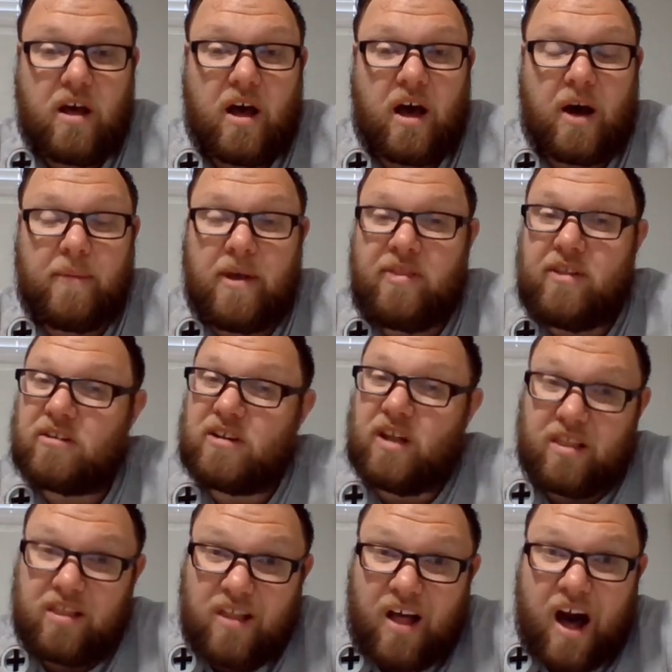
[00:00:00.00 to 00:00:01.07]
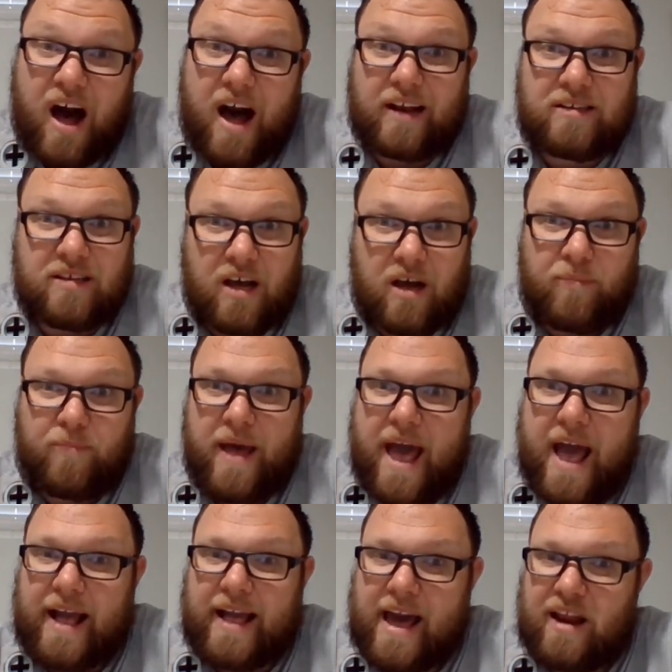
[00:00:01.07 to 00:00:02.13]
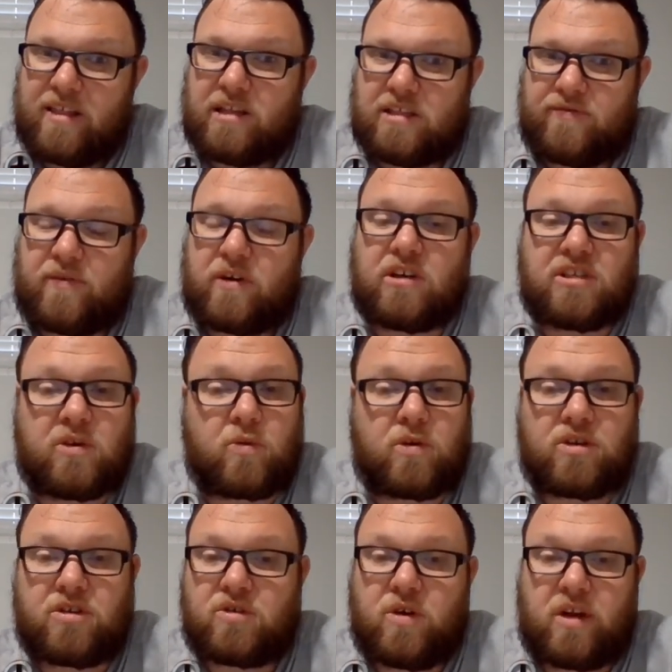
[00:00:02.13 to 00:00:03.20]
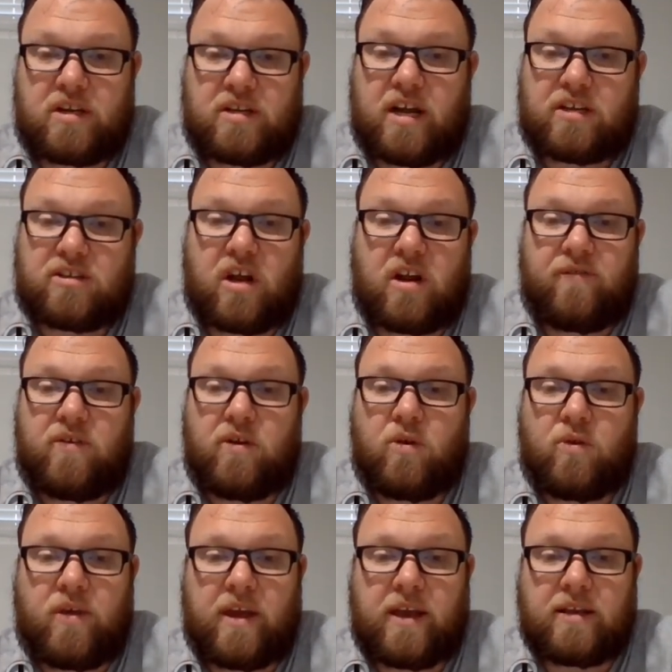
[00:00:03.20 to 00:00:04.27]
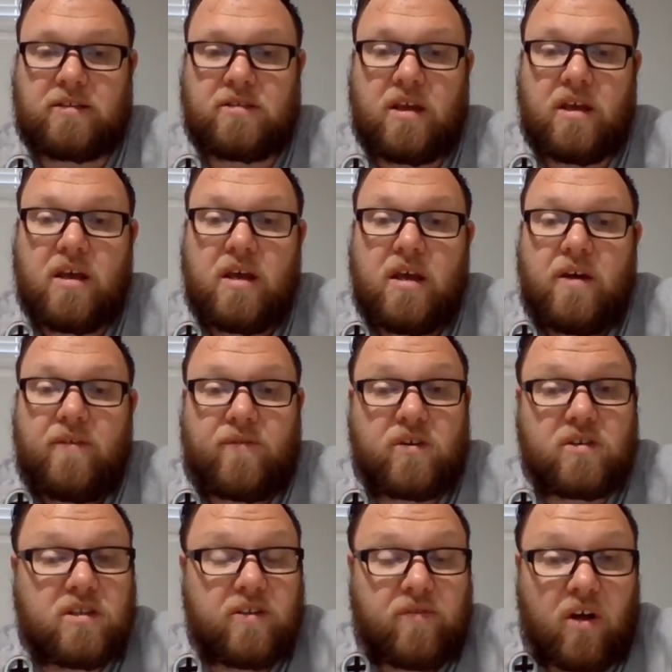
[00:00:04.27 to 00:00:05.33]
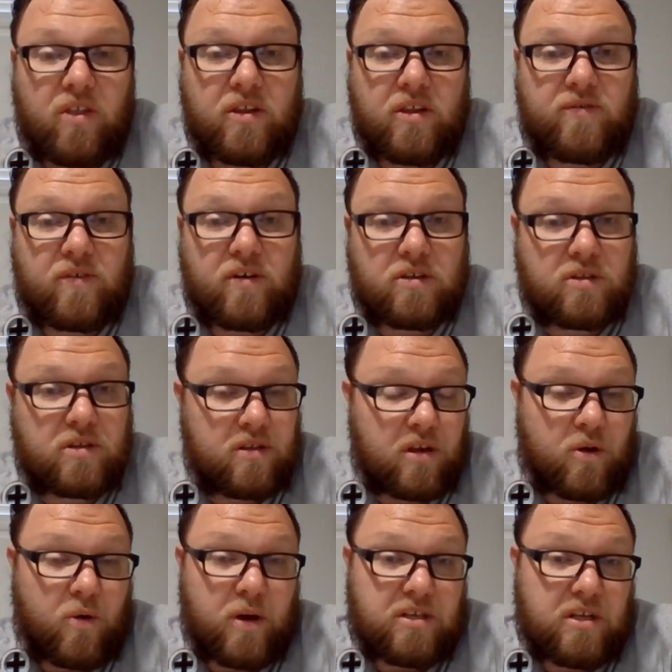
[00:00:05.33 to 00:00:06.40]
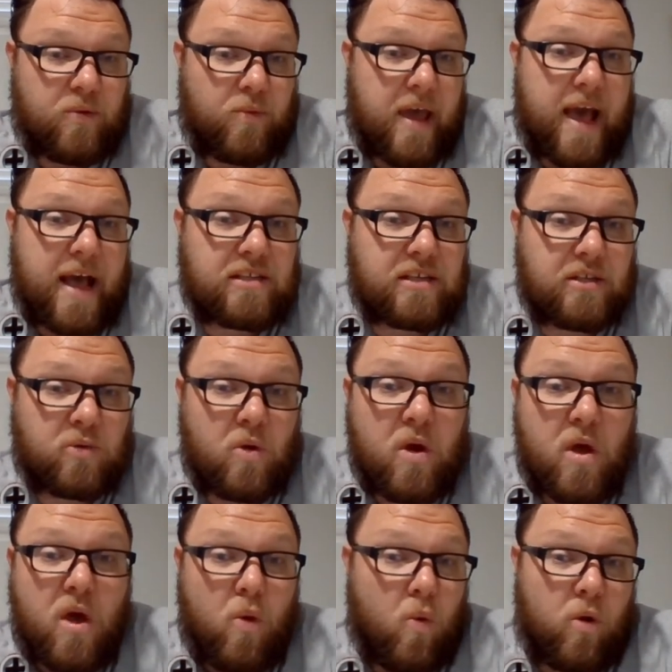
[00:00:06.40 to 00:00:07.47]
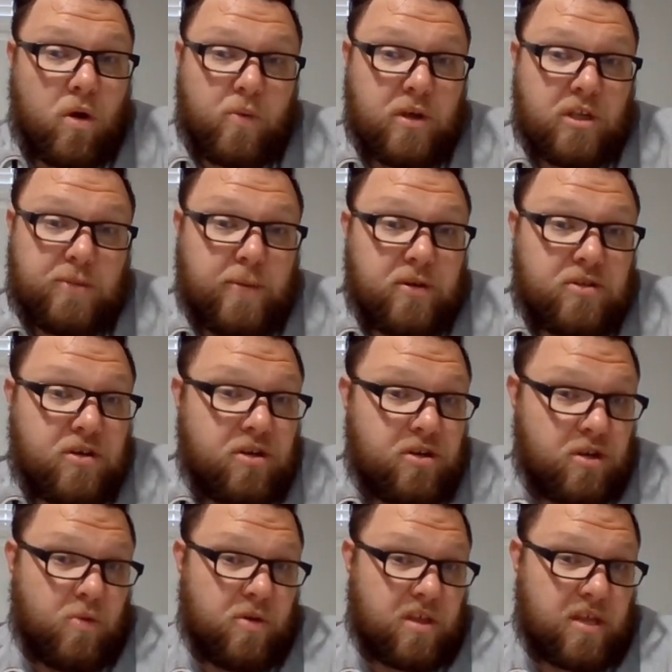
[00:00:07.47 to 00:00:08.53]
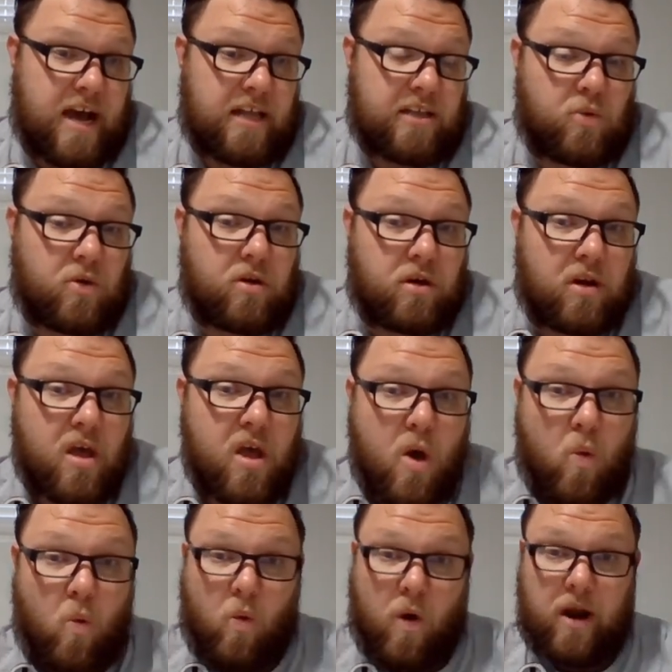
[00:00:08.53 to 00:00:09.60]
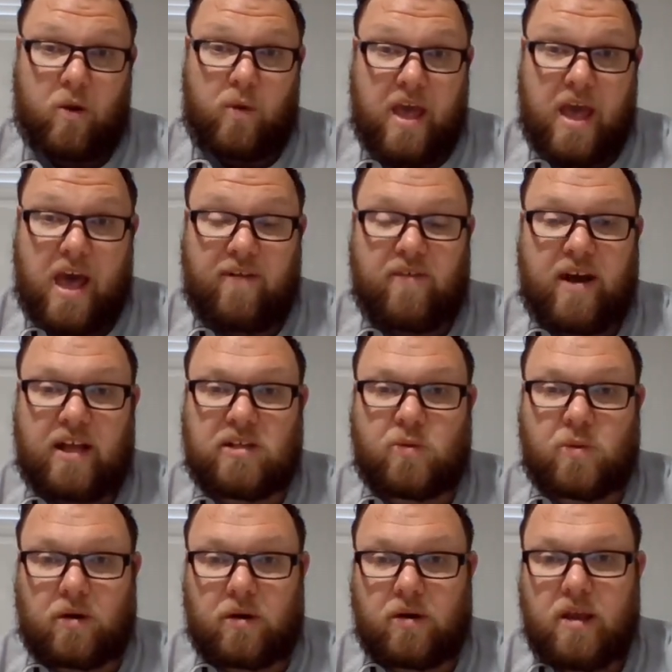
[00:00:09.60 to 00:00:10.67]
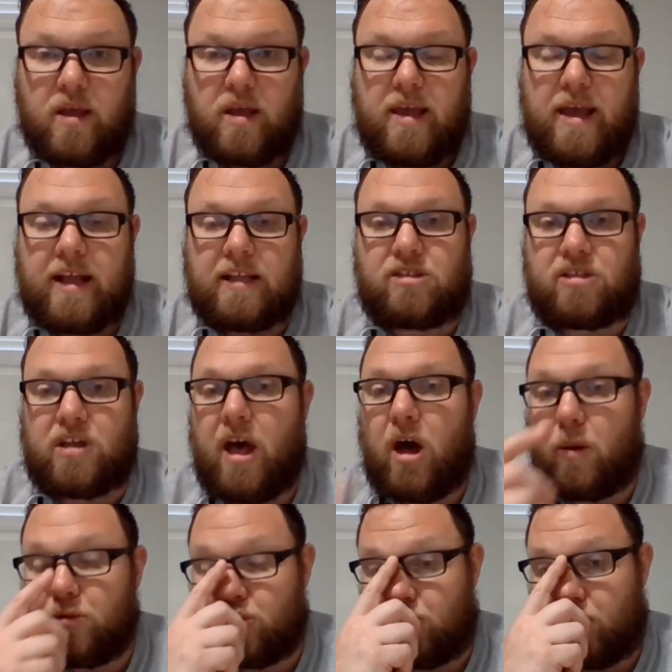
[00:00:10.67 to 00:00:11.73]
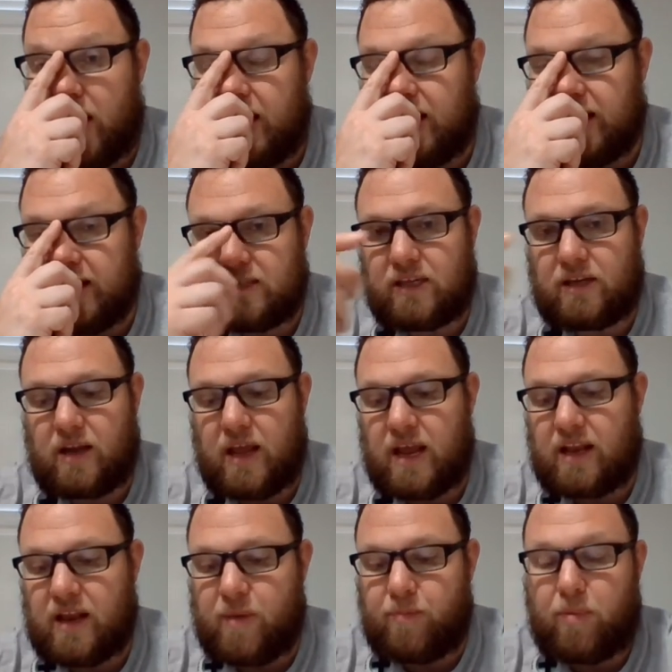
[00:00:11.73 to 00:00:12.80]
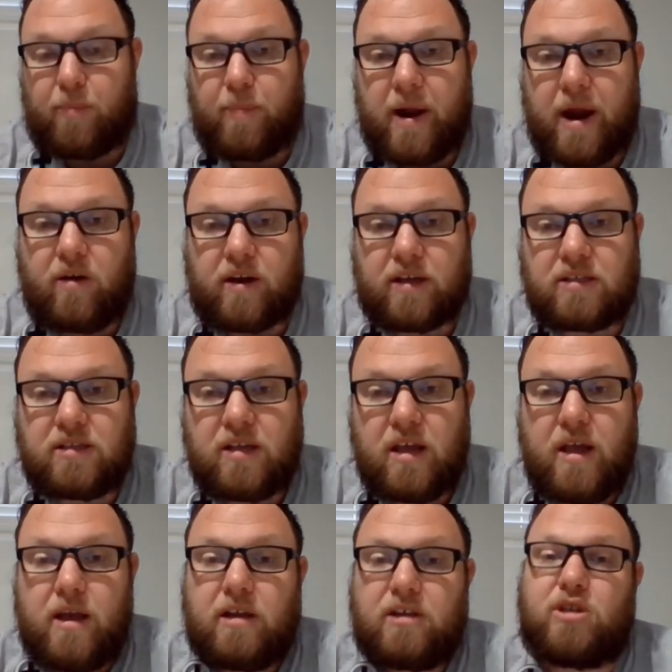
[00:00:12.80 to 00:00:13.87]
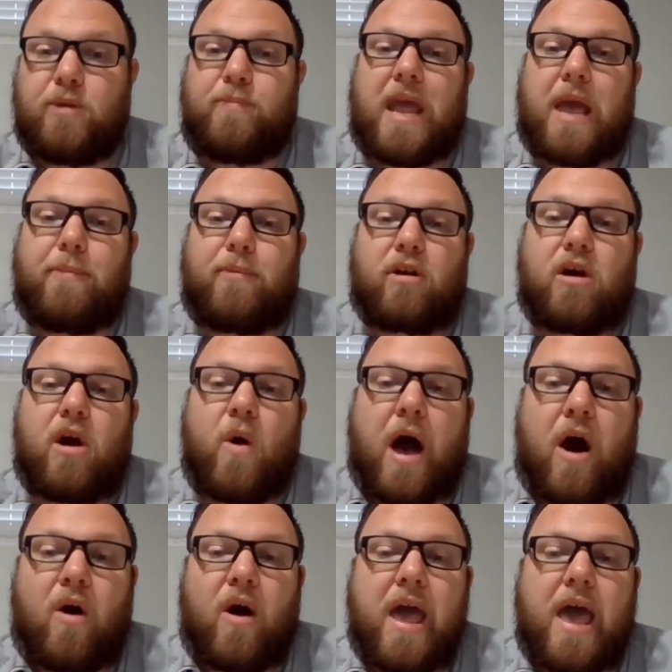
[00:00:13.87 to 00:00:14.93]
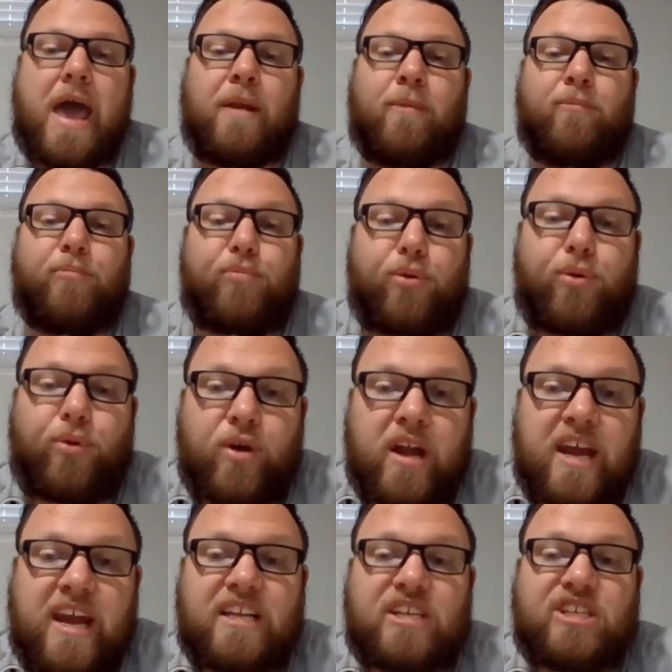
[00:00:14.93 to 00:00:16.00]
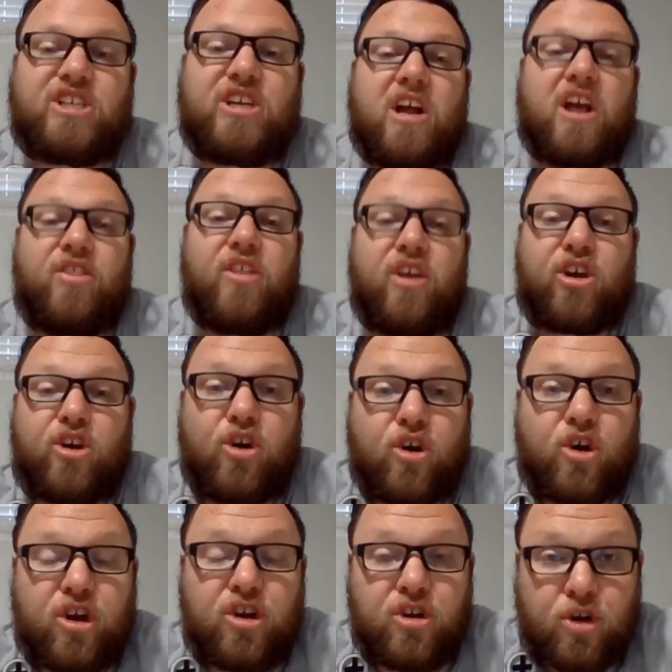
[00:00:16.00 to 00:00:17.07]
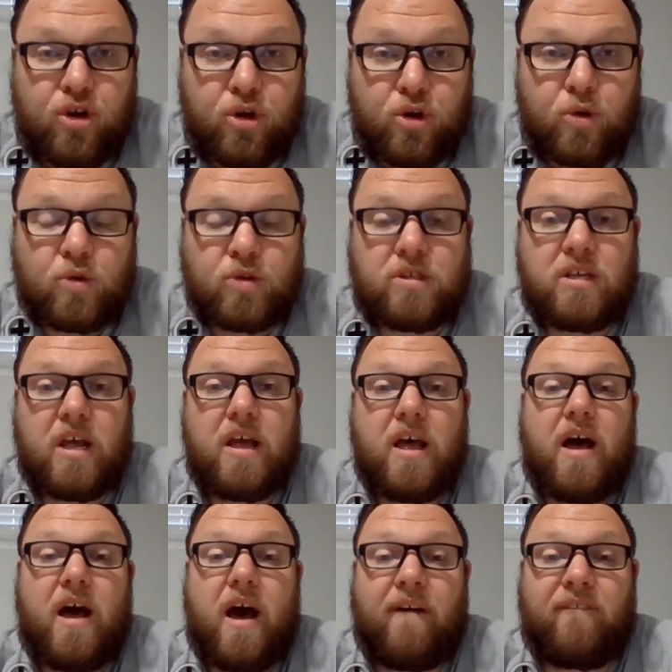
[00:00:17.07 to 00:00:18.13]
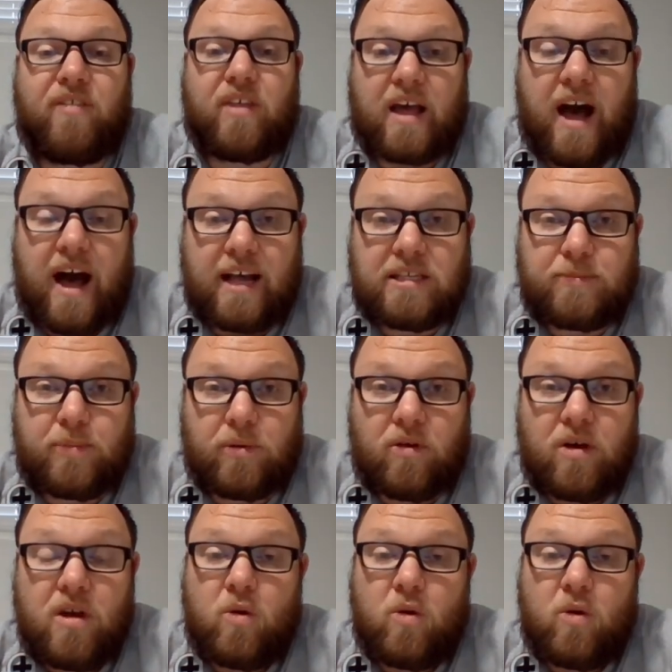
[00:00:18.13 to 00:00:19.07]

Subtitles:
And there's a lot to unpack out of this verse, so we're just going to touch on a few things. First of all, this verse, the question that we ask is, what are we supposed to do with God's word? Why do we have God's word? It's to help train us and prepare us to be able to go out and preach the good news of the gospel.